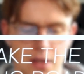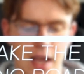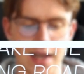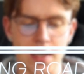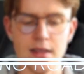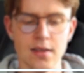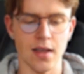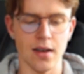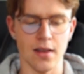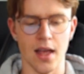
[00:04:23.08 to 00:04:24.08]
the island,
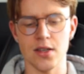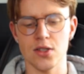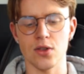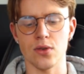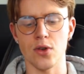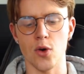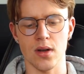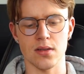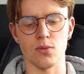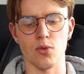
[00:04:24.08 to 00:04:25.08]
and that is known
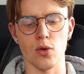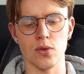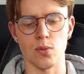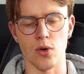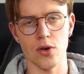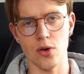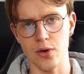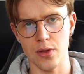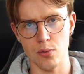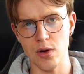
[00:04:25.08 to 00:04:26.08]
as Road 1
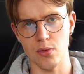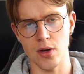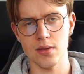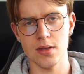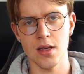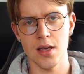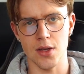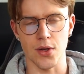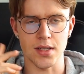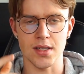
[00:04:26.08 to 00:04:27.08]
or the Ring Road.
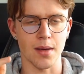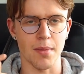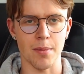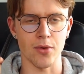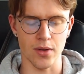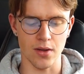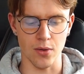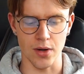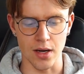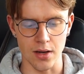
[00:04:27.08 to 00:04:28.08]
You can see a map of it
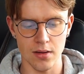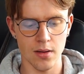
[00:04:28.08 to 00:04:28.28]
over here.